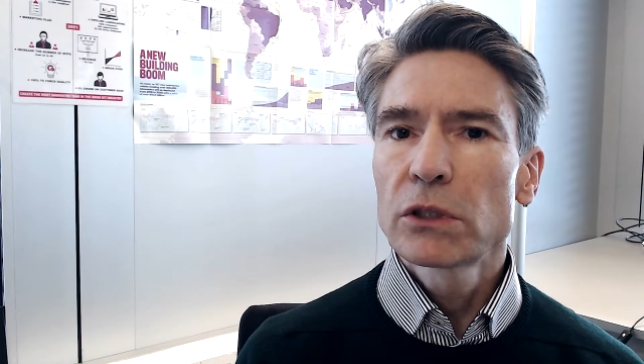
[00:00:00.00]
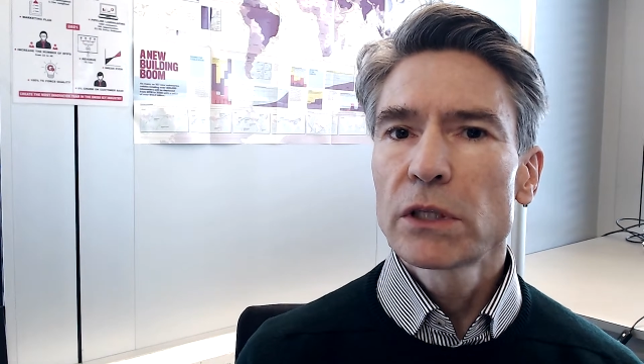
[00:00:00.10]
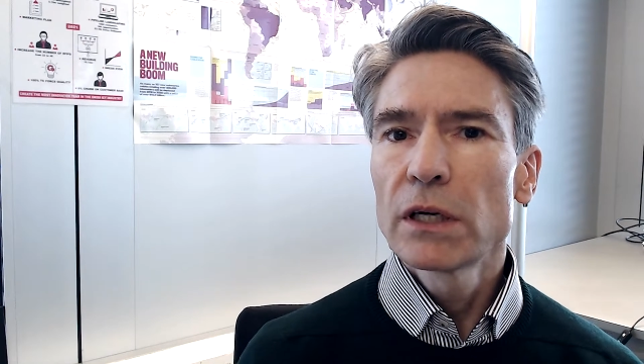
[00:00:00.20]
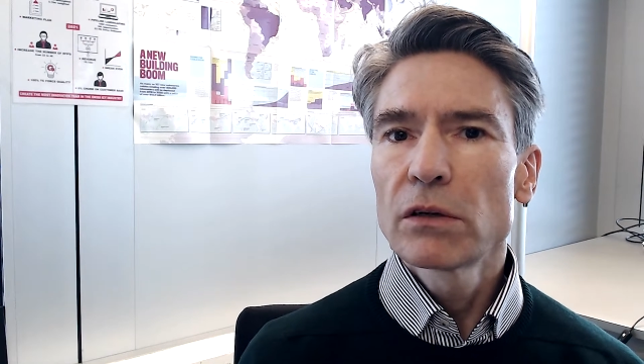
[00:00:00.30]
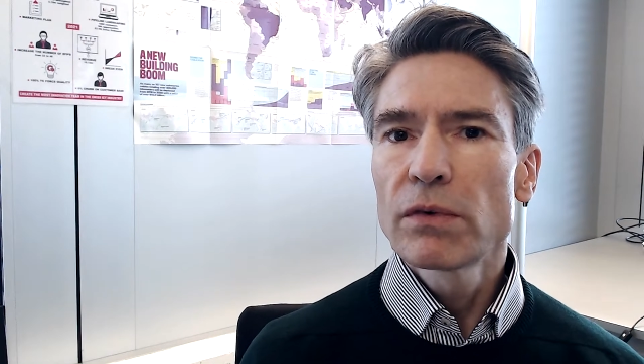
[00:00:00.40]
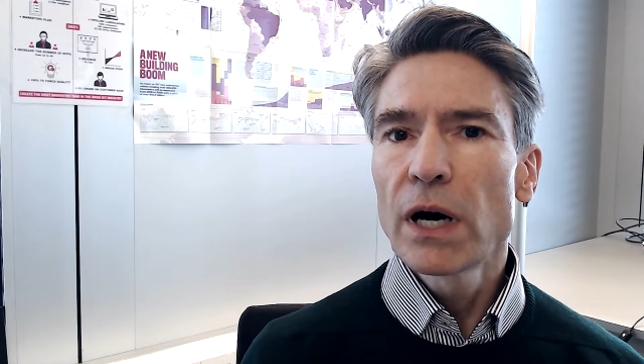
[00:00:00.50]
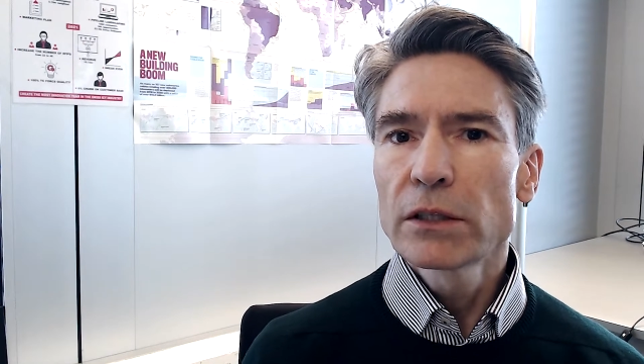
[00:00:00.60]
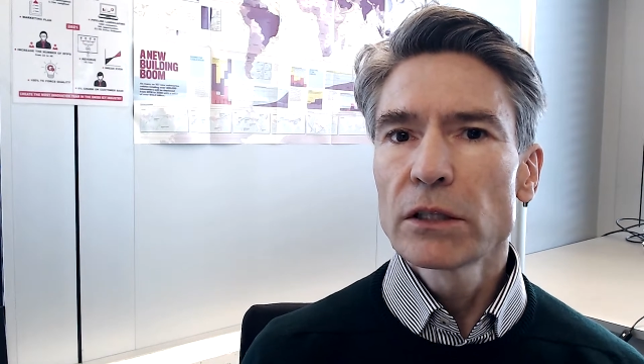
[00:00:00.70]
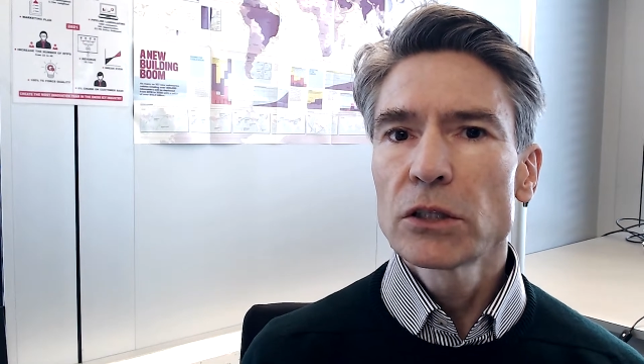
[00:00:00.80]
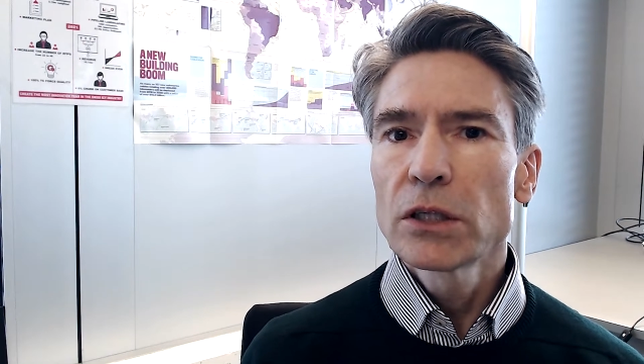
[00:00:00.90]
we take
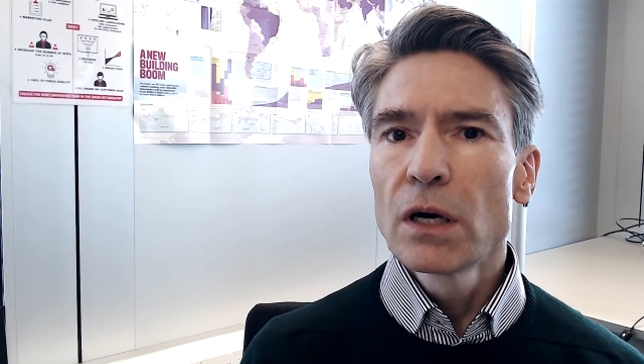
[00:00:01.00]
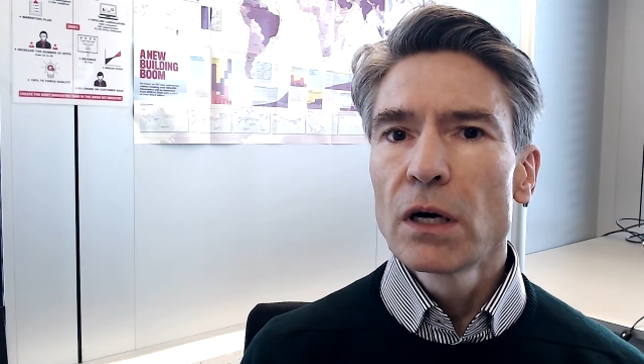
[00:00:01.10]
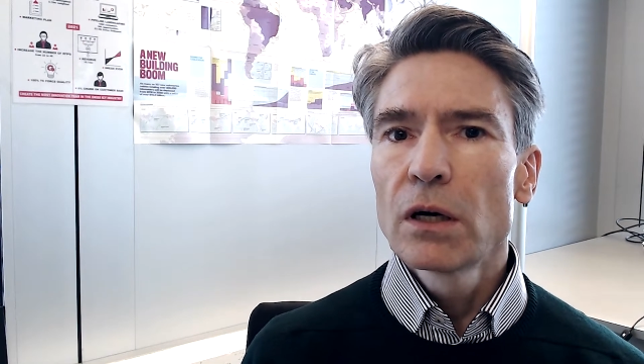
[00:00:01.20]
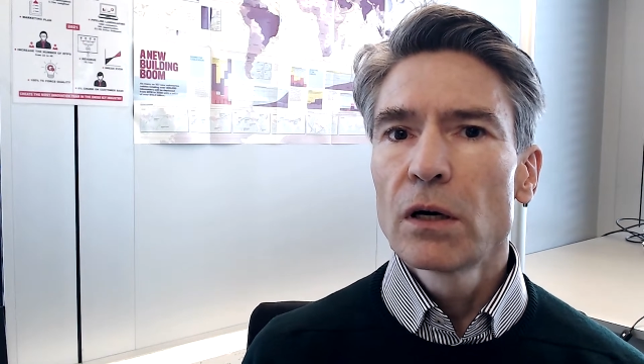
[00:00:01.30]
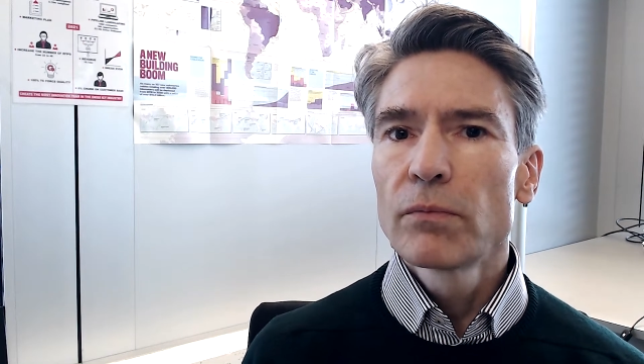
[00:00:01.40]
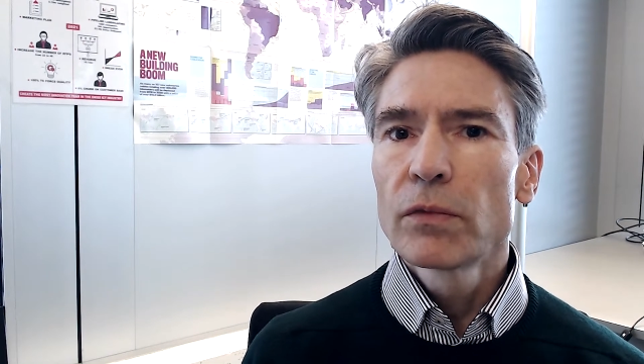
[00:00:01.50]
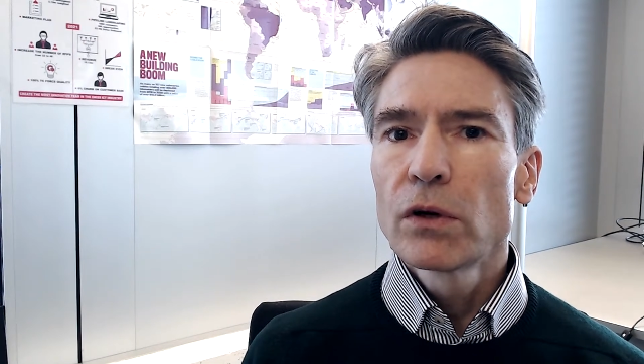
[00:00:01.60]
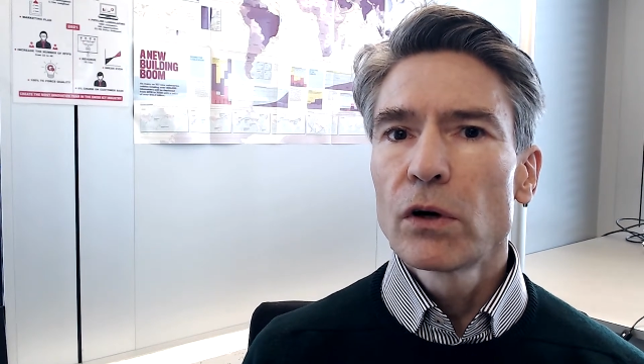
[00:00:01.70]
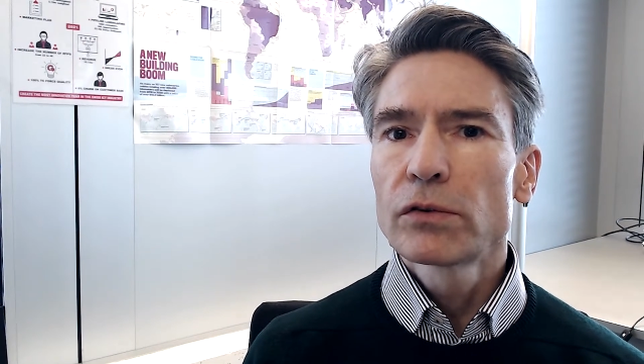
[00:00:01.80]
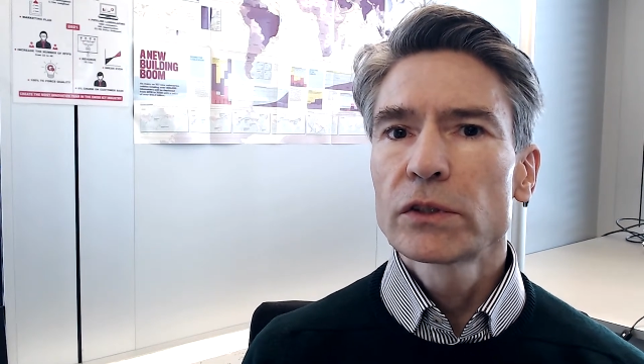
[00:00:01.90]
advantage
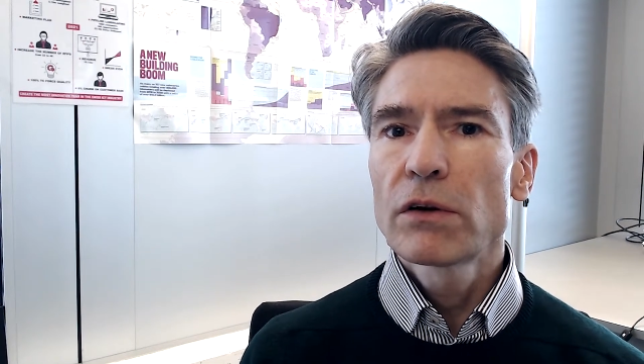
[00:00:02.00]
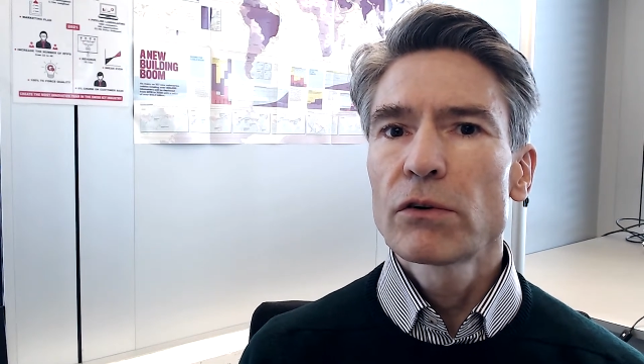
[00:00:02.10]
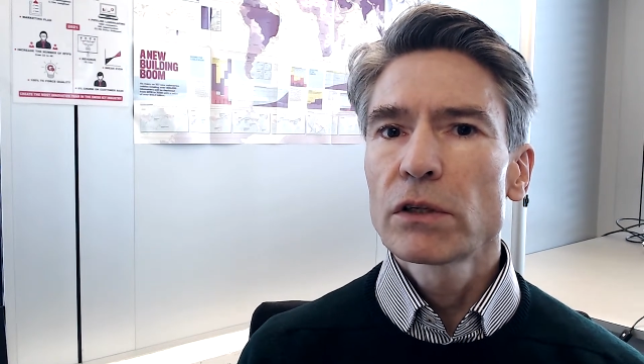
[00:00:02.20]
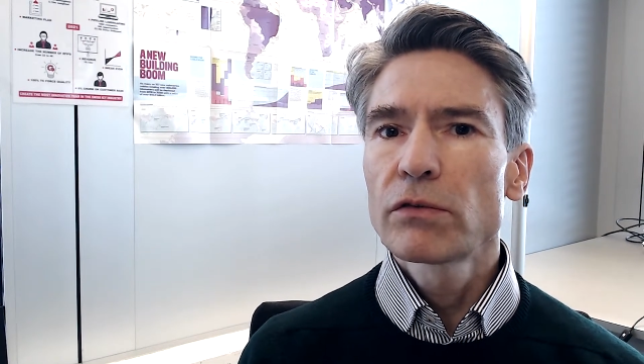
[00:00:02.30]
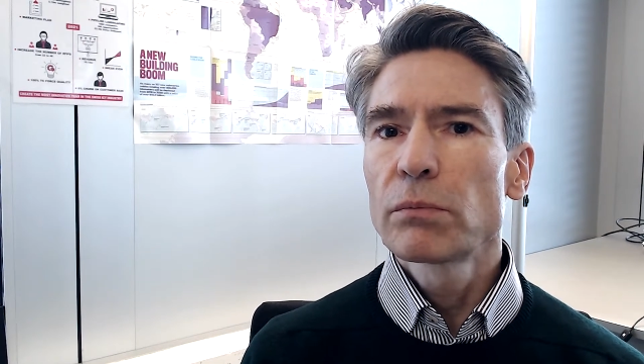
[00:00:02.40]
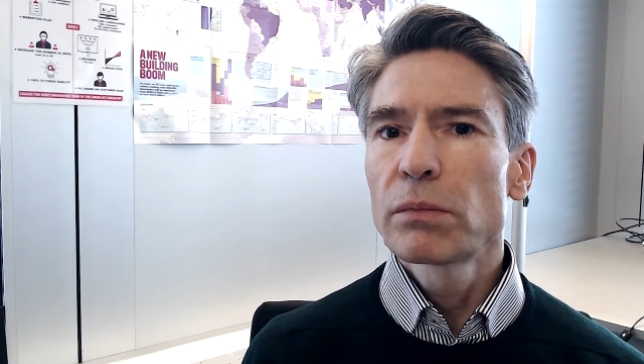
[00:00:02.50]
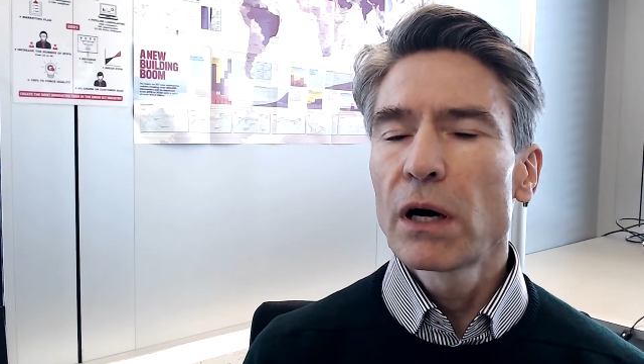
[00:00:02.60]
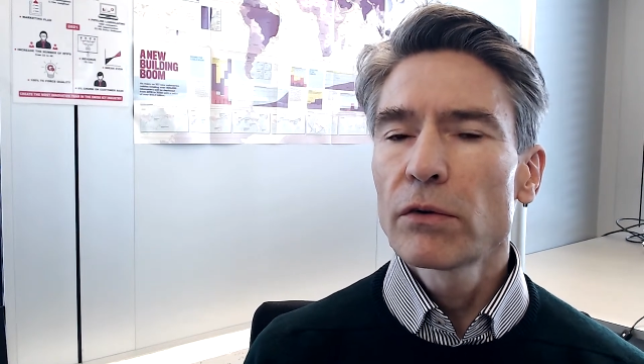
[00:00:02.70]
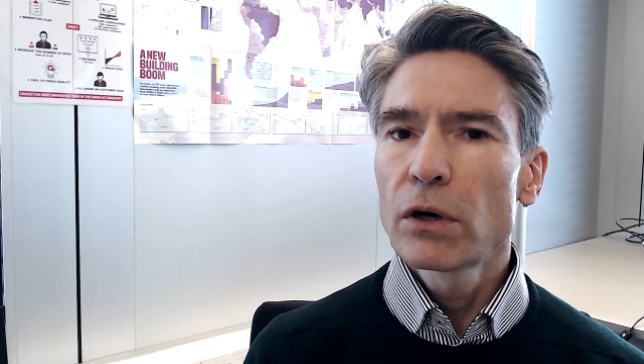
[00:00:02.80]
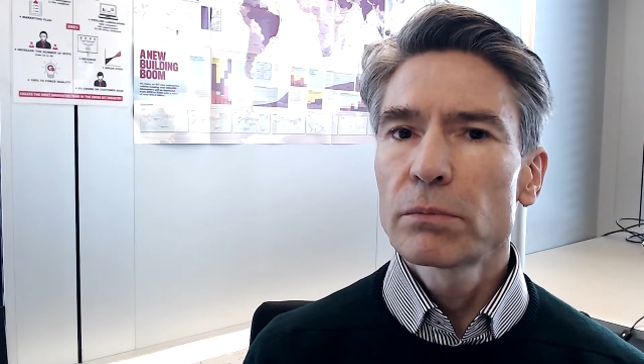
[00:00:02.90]
of several different
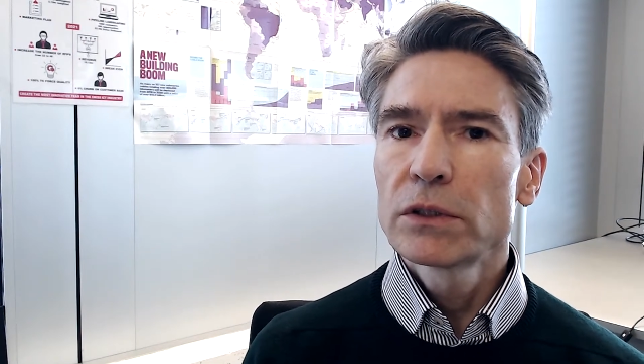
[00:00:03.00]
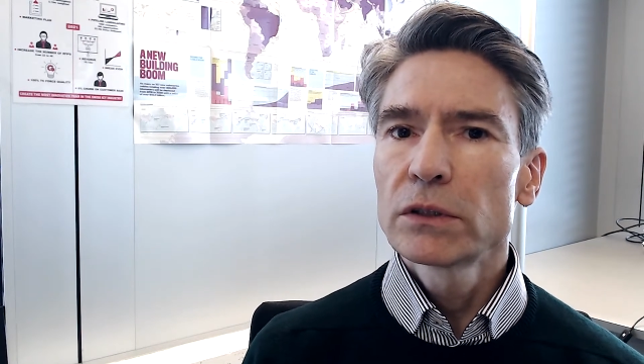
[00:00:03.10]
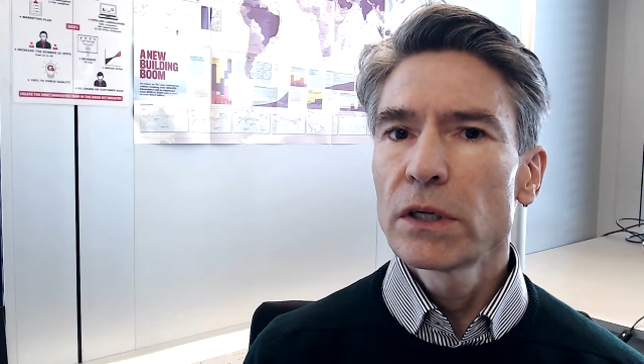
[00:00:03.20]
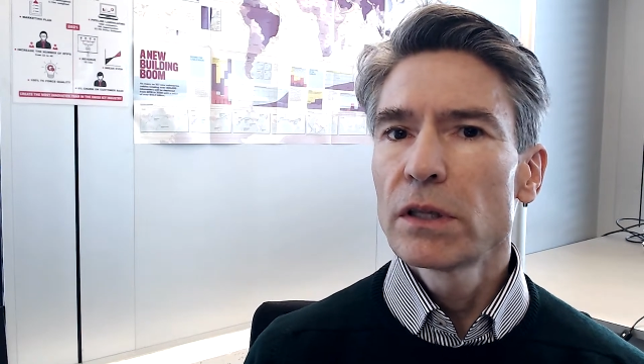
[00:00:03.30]
path options,